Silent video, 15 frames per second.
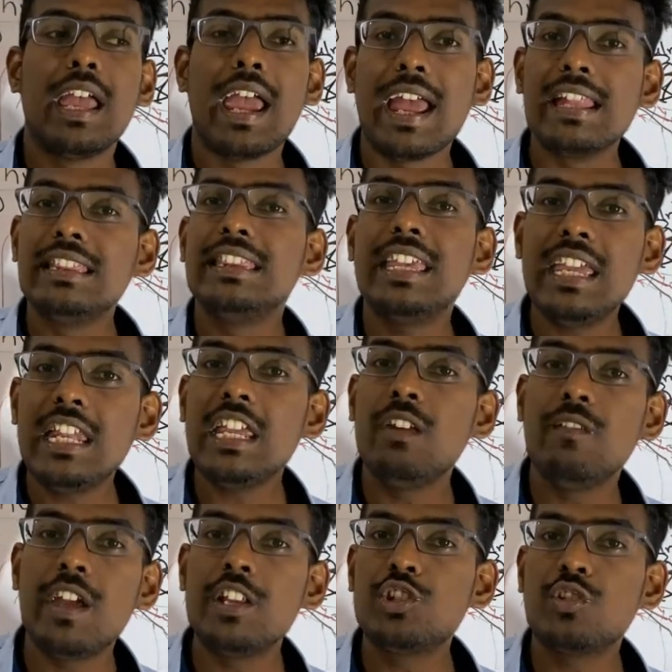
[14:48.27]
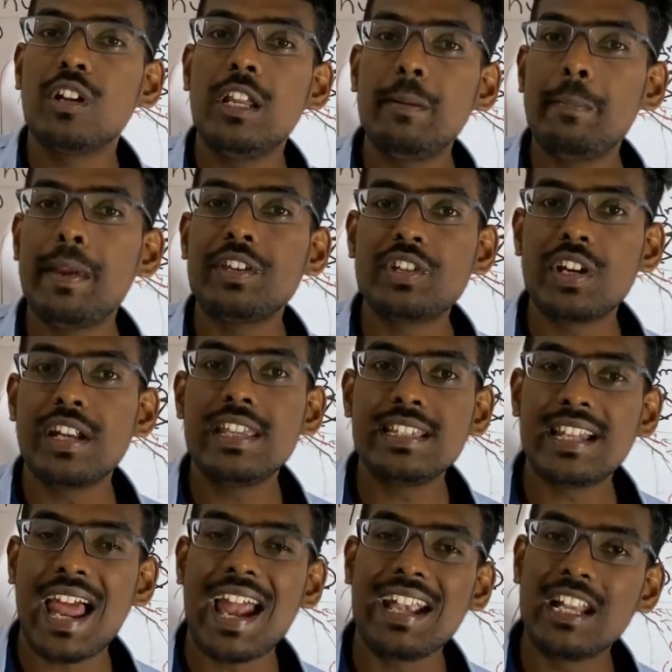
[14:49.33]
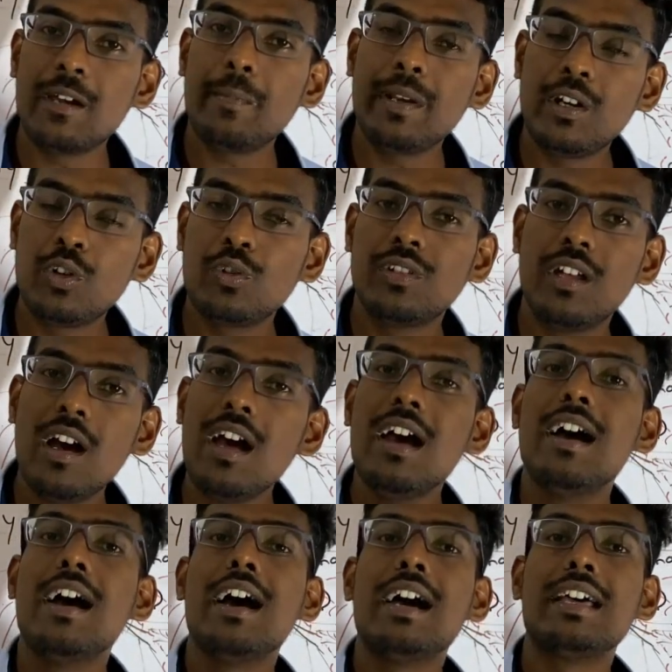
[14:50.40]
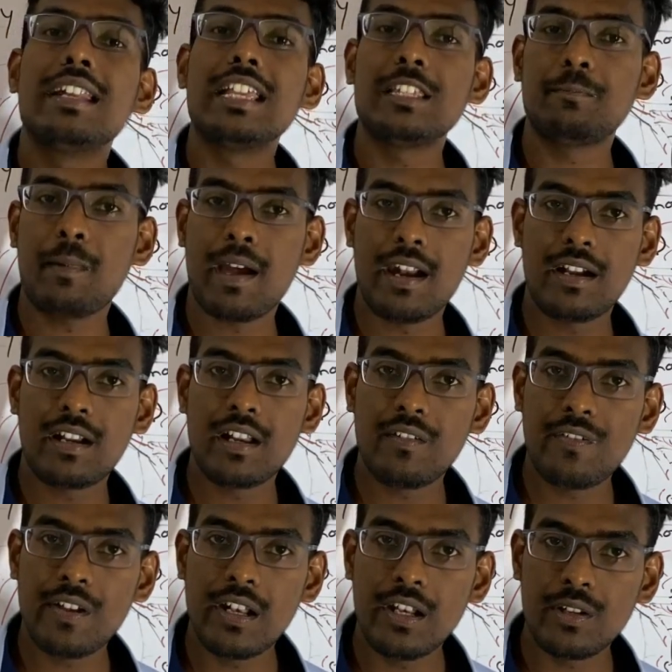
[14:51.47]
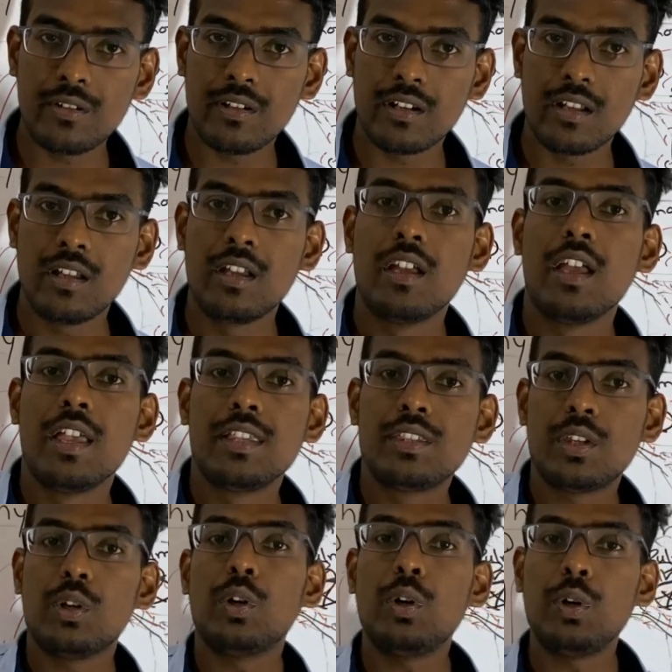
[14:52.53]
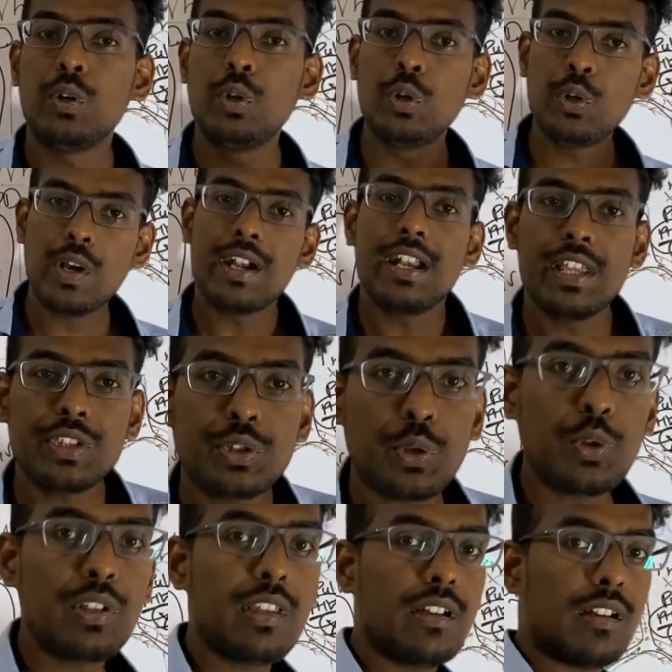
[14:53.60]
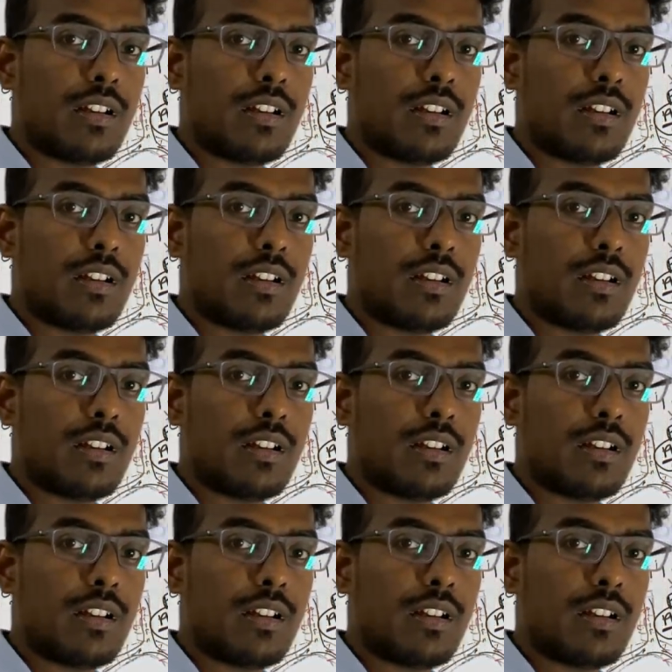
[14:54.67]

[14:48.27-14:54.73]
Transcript: eventually patient is lined up into the respiratory failure. So, do you understood the